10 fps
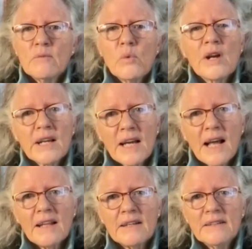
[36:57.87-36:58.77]

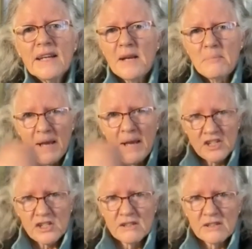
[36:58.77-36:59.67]
Watercolor and
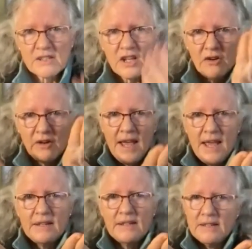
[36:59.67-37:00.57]
patience go
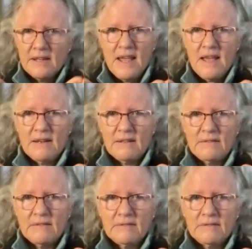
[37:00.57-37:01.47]
hand in hand.
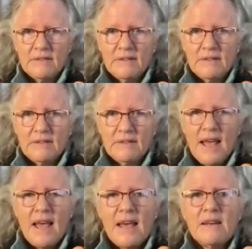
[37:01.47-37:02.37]

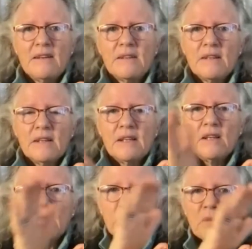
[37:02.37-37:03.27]
And
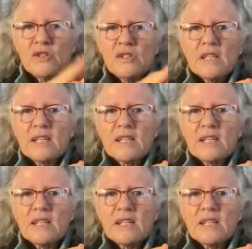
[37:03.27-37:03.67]
most of the